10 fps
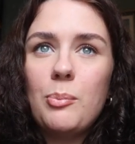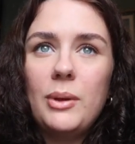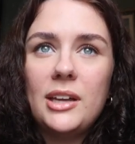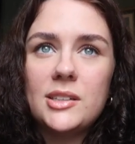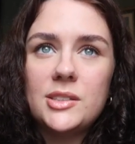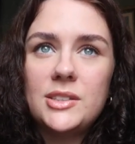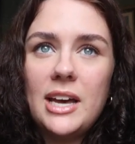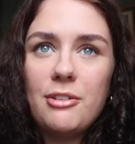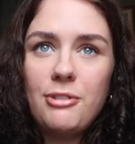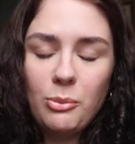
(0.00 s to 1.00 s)
because
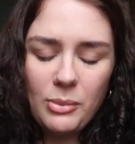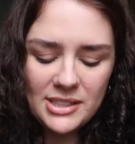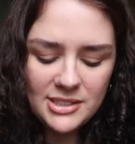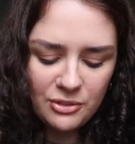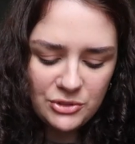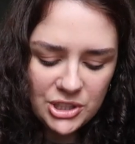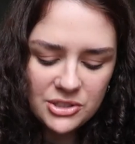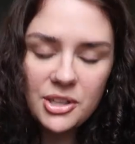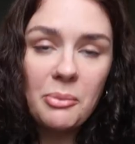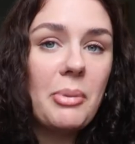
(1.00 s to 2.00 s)
I found myself
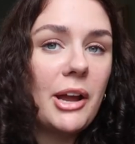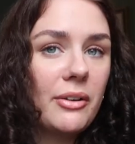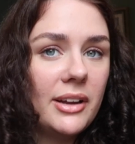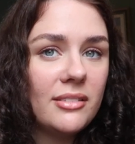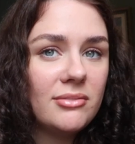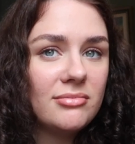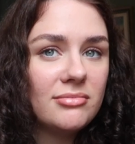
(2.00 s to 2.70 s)
just comparing